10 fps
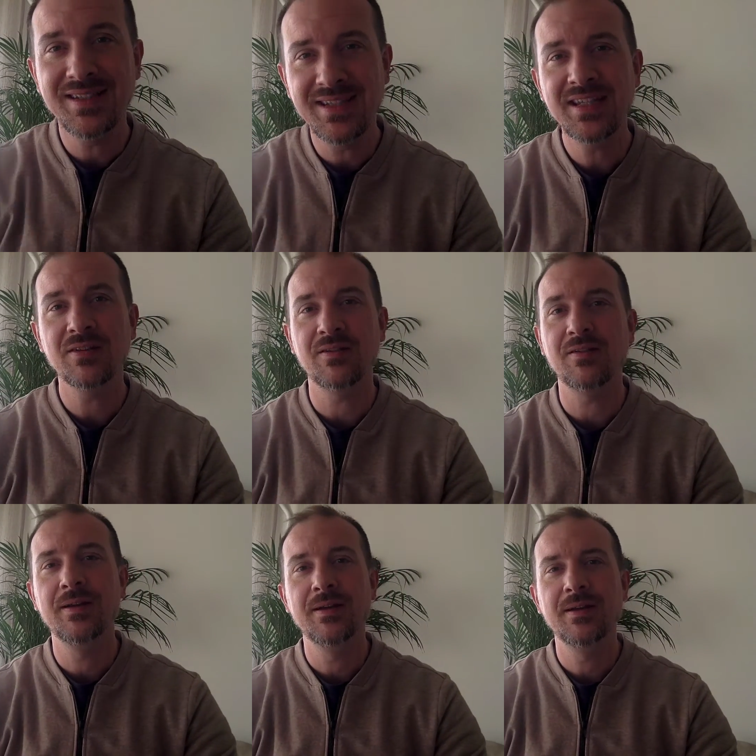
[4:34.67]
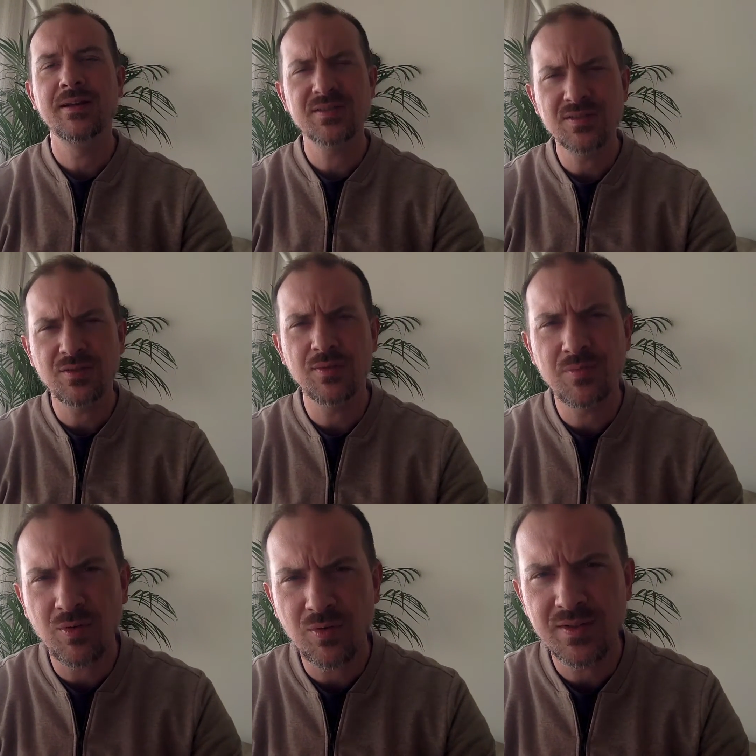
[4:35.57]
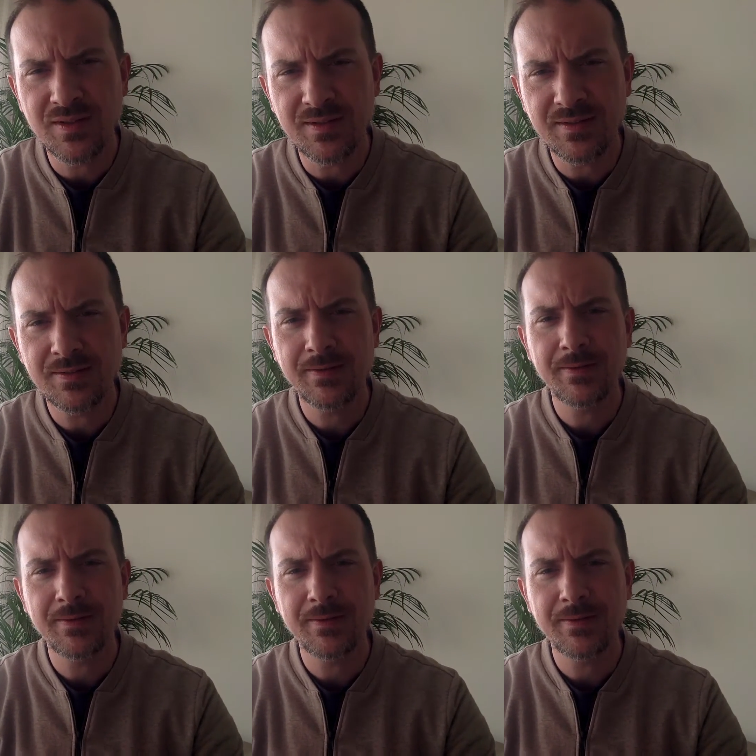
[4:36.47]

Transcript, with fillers: year, is so important.